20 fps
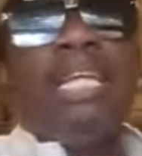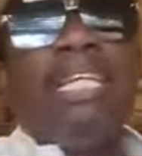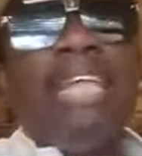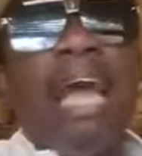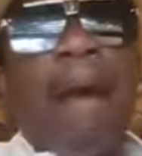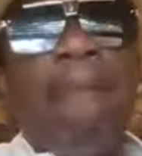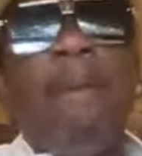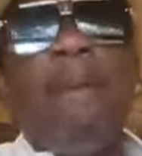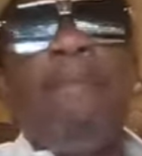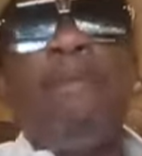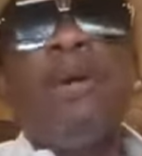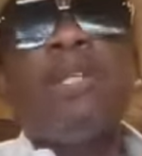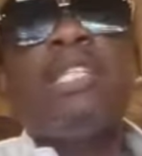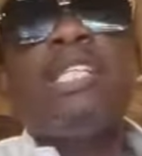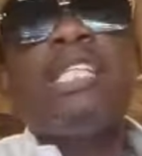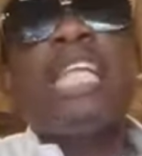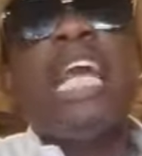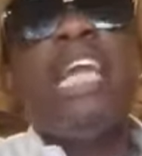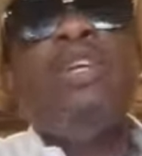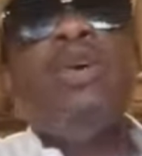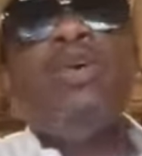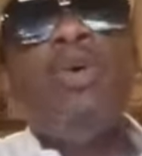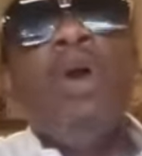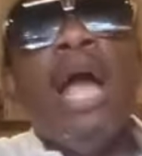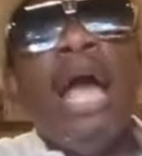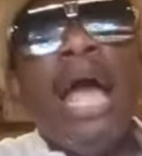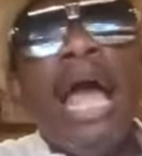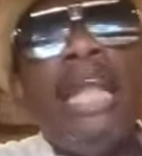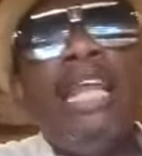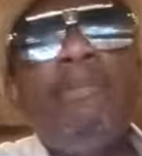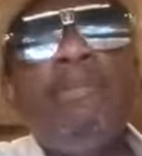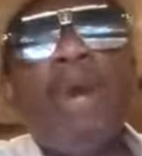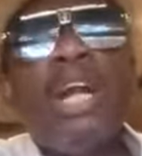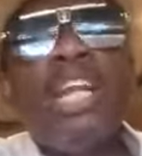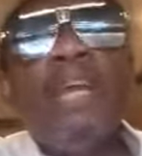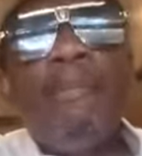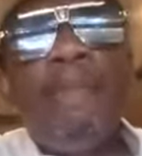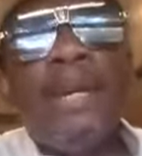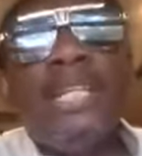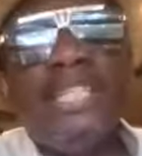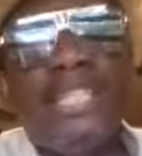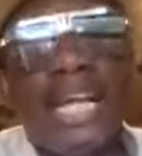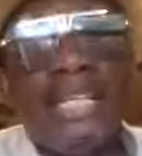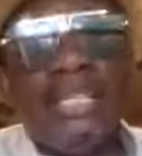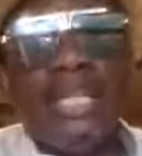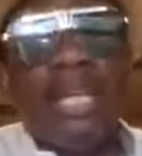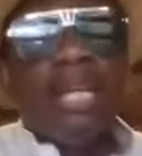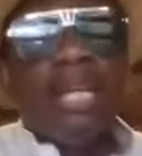there are people send you early morning pictures